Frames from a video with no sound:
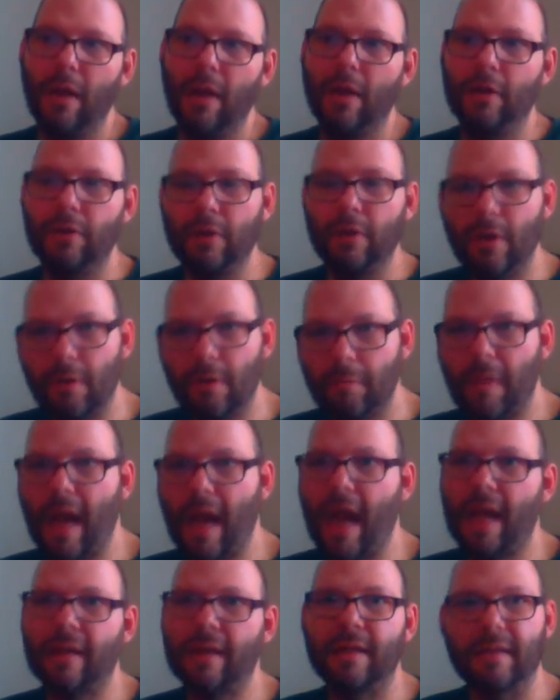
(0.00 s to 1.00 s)
You're
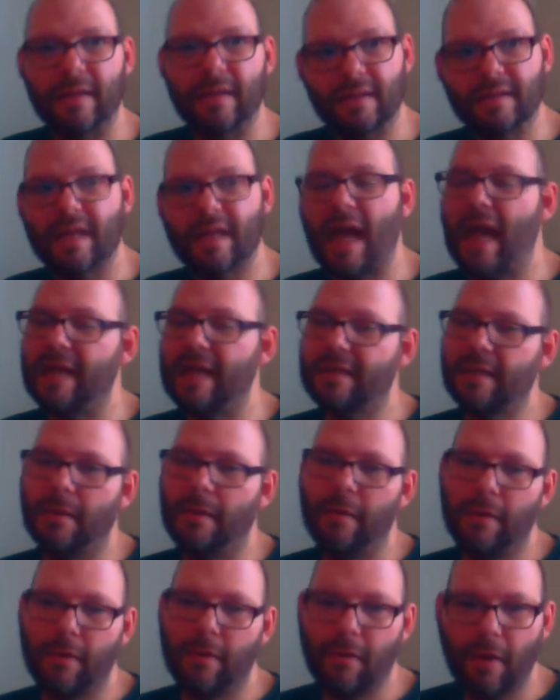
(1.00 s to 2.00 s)
mad that this guy's
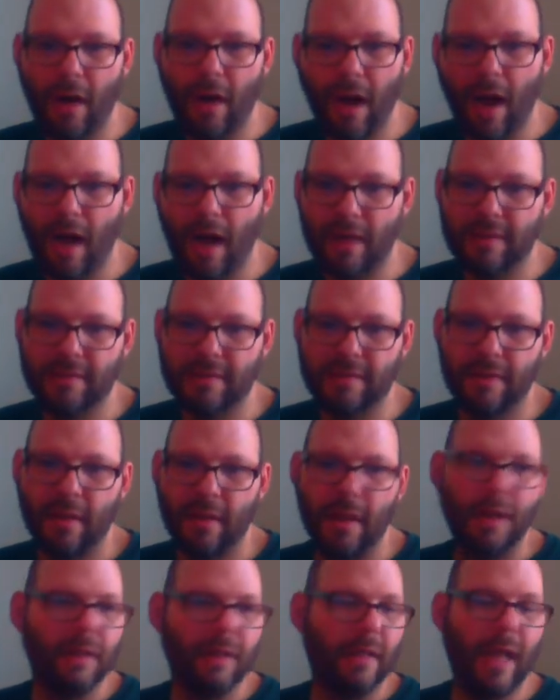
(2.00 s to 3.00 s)
coming across,
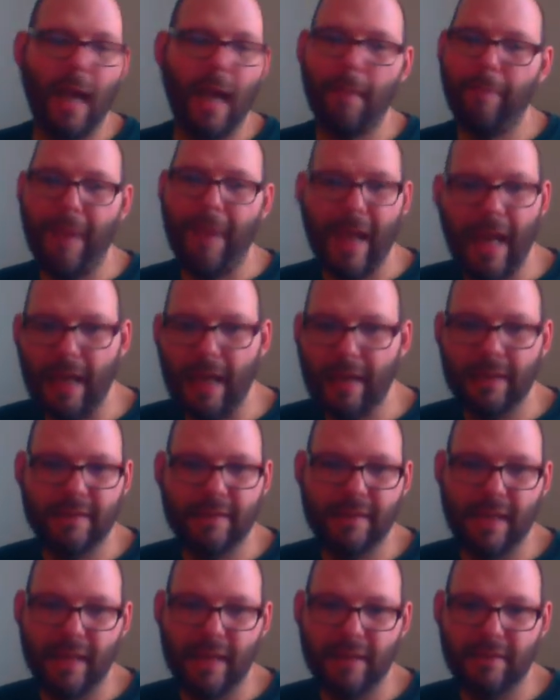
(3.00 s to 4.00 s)
not paying
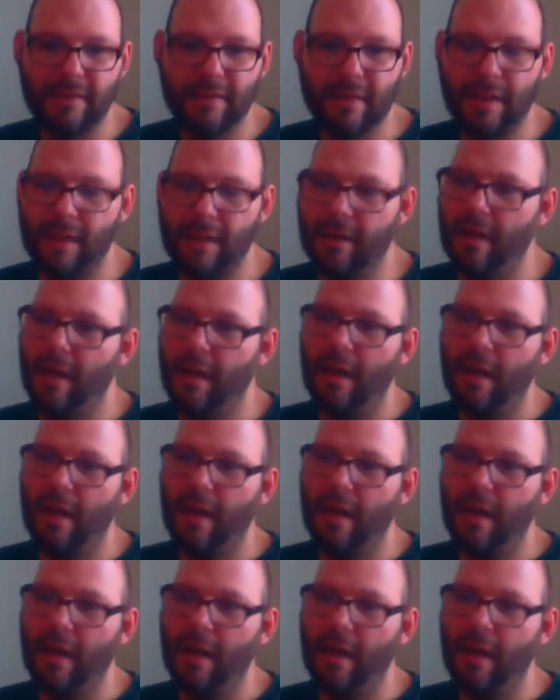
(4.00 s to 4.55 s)
attention.